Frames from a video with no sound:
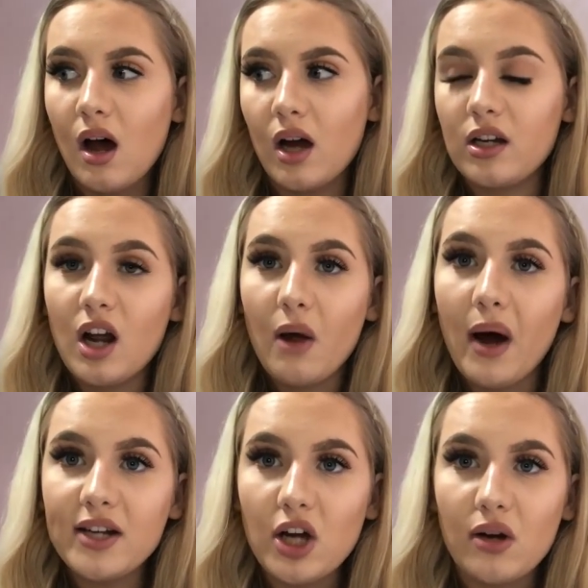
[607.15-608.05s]
You know,
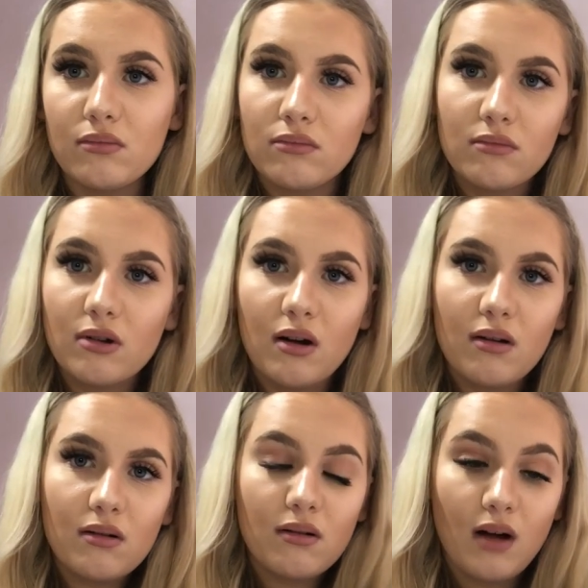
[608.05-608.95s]
I
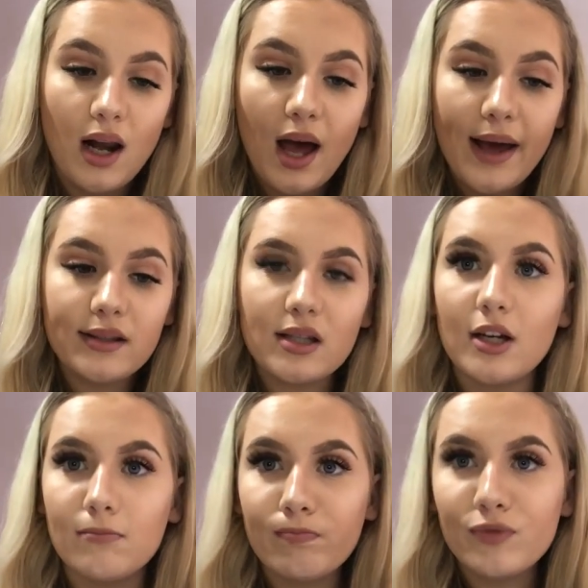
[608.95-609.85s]
like
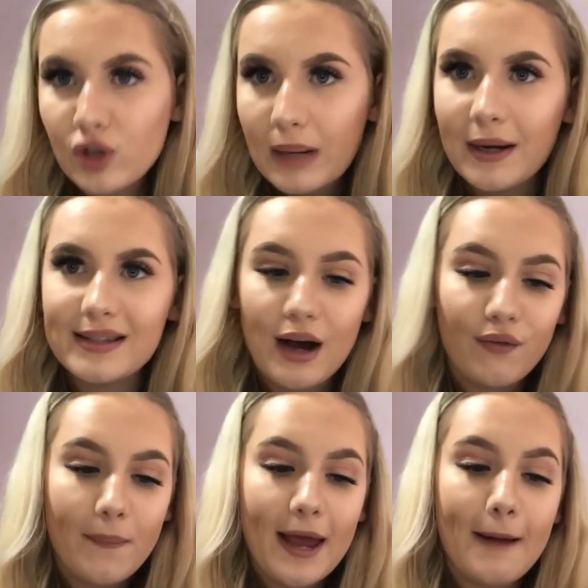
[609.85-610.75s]
to treat myself
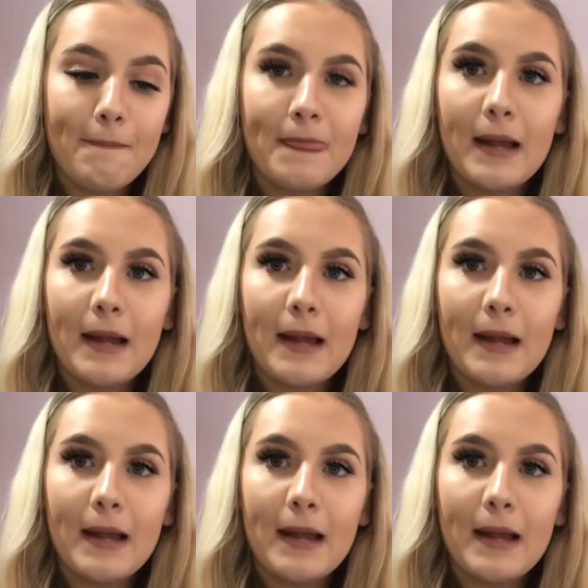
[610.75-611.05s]
a bit.